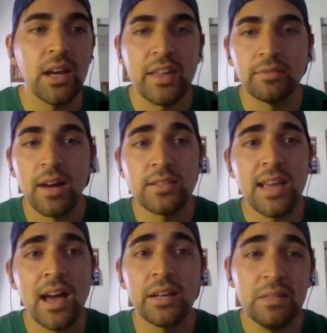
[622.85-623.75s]
I think Lentz
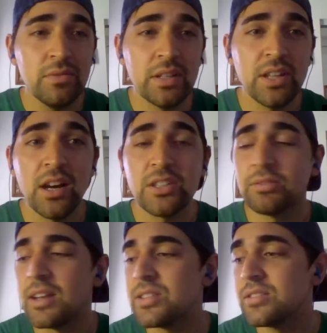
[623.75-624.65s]
down. Even if he does,
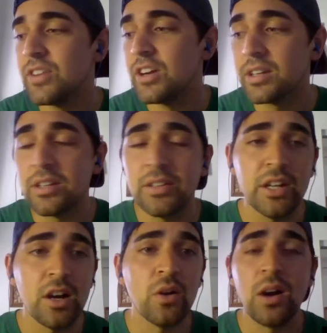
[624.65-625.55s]
Lentz has a very good,
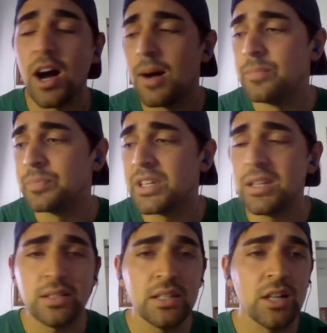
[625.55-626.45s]

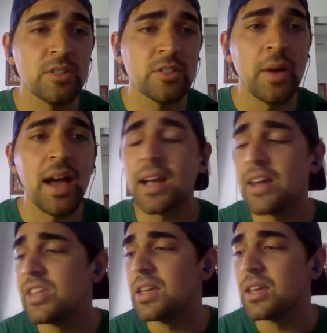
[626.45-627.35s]
guillotine off his back. I
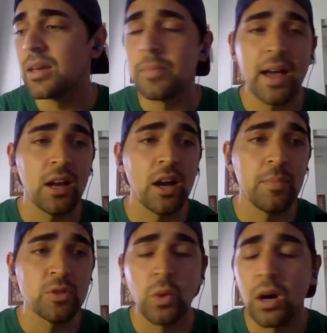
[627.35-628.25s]
think he can get back
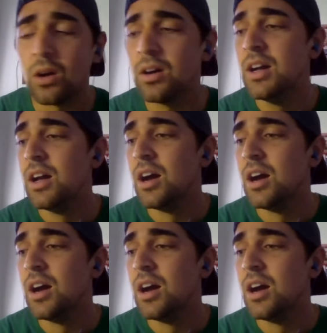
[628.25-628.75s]
up as well.